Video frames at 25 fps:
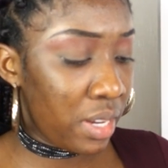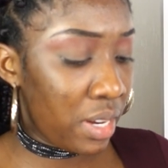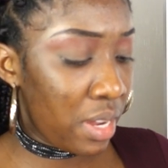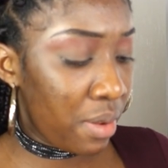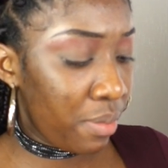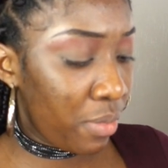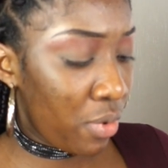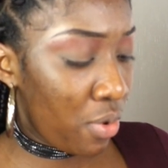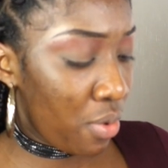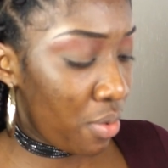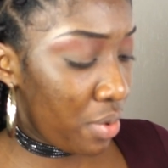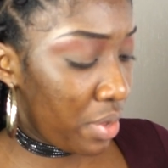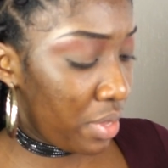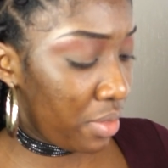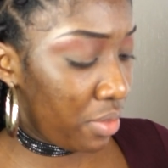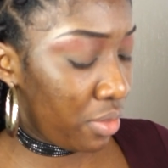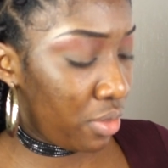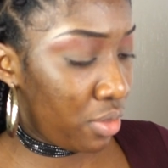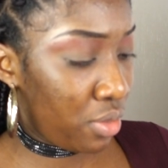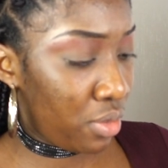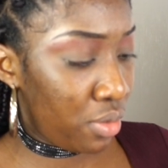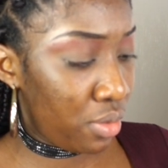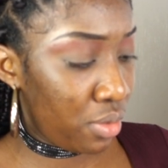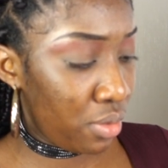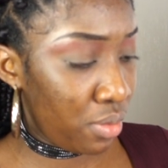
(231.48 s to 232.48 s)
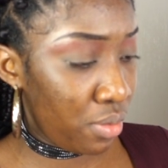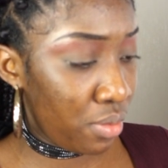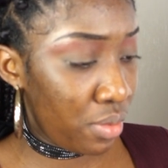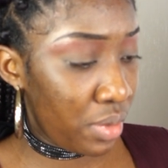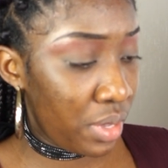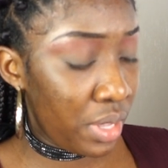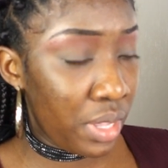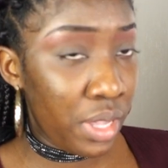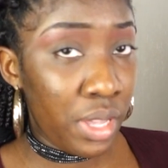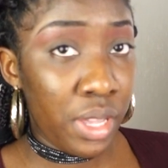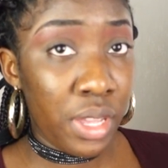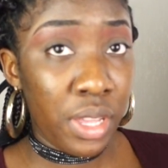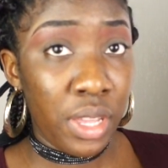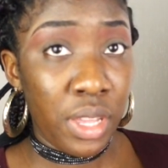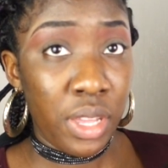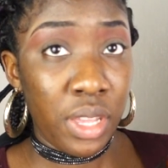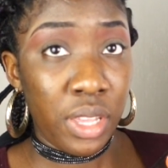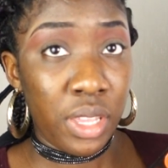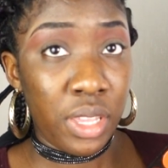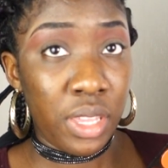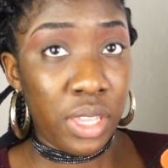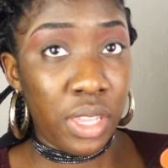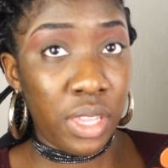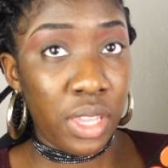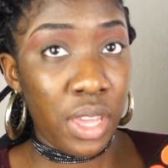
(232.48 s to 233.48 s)
and I'm going to
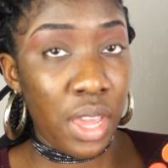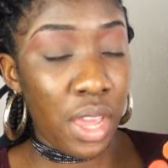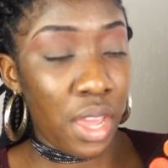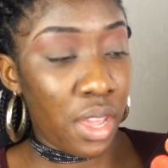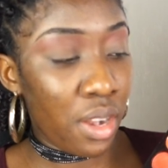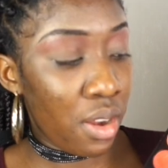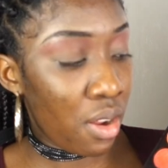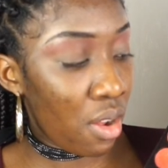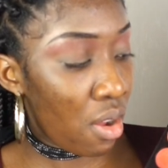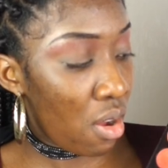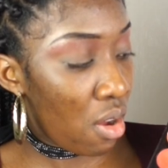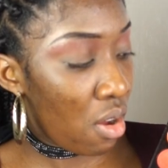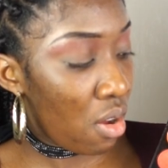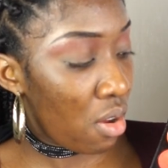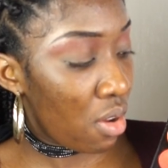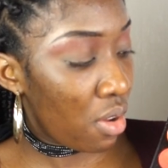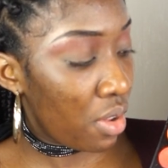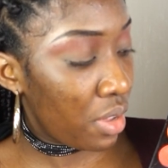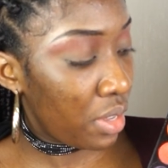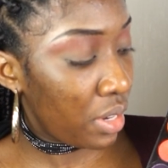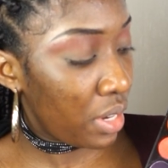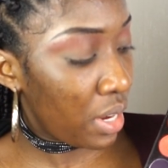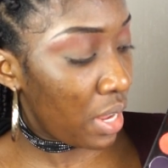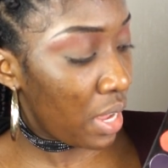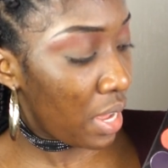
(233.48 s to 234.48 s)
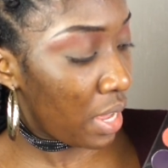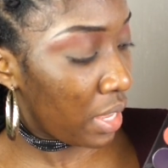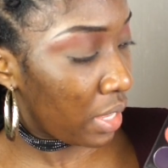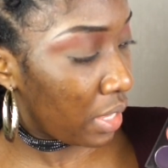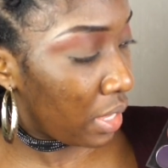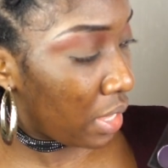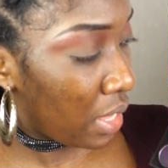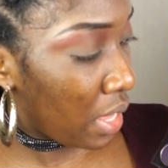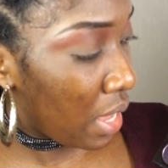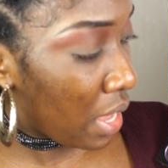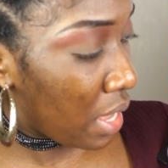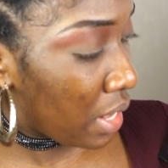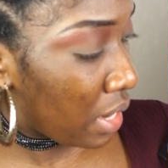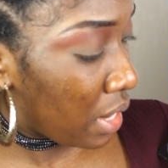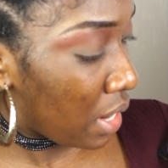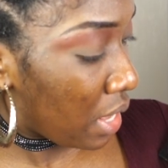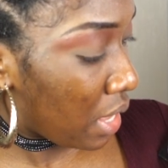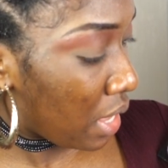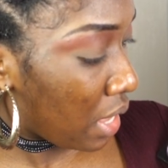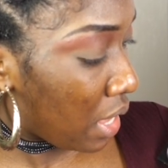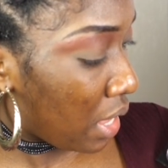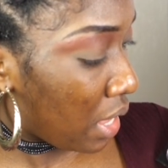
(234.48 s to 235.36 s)
get on and get